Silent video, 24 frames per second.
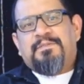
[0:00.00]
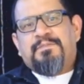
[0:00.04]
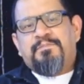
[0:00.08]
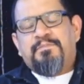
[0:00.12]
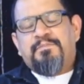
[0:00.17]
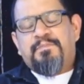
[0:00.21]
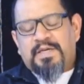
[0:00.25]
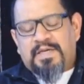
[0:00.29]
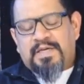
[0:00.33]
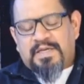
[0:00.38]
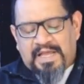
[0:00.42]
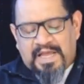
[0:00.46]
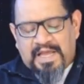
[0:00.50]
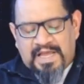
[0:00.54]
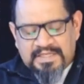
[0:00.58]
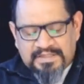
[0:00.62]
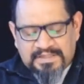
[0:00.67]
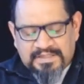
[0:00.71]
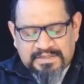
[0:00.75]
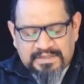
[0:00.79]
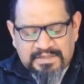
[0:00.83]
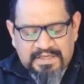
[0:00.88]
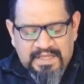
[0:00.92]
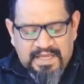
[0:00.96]
But as
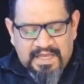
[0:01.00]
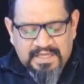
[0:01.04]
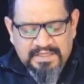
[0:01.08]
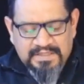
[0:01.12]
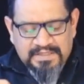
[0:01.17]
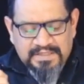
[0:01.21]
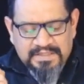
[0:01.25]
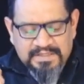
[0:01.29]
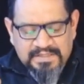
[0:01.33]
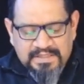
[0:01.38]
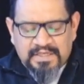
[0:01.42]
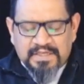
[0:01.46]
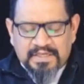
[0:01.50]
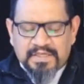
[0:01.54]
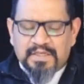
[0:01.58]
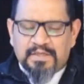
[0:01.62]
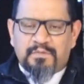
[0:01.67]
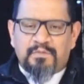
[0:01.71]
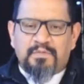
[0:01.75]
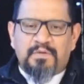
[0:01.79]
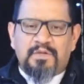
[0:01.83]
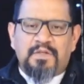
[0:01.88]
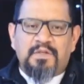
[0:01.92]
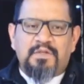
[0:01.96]
today's study
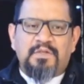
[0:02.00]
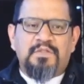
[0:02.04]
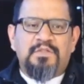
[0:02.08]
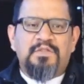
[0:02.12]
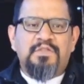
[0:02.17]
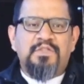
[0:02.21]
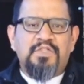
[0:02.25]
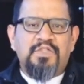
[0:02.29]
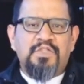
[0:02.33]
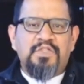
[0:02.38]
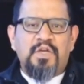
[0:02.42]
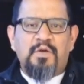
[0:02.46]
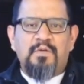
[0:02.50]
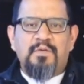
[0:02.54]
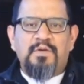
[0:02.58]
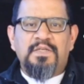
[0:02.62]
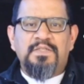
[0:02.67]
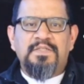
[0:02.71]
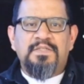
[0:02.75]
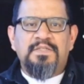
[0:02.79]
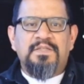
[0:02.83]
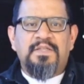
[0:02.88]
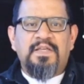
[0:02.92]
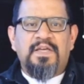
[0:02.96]
will show
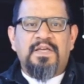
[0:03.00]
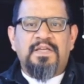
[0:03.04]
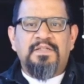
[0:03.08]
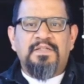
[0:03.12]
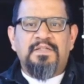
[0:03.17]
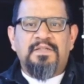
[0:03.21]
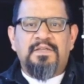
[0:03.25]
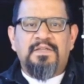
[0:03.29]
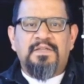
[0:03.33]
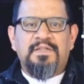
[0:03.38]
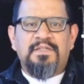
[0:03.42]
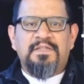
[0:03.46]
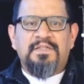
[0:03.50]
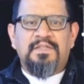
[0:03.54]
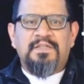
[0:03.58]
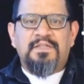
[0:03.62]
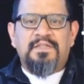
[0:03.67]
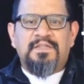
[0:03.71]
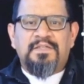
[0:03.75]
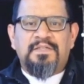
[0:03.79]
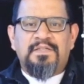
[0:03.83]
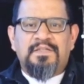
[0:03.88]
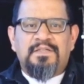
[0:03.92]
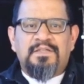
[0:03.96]
us, that
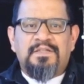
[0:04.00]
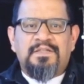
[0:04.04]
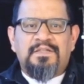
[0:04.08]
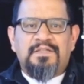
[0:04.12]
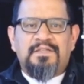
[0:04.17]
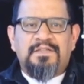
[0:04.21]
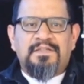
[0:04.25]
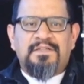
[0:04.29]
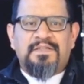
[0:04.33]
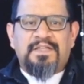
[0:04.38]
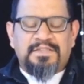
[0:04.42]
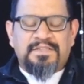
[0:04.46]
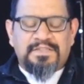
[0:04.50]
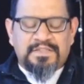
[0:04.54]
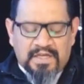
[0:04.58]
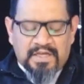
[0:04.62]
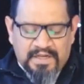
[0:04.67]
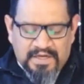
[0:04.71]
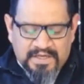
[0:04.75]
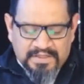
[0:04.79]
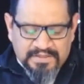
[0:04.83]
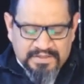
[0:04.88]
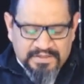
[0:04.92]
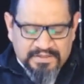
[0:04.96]
that's not
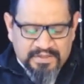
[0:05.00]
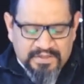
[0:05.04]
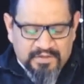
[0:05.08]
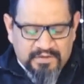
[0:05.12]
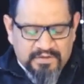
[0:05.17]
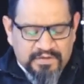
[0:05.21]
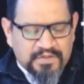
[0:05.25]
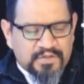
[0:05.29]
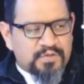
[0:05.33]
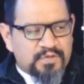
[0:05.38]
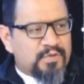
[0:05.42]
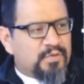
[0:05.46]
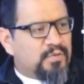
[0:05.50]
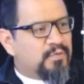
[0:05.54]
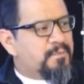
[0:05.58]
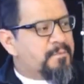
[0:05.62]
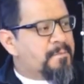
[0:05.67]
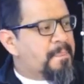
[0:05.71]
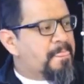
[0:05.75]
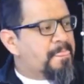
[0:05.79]
necessarily true.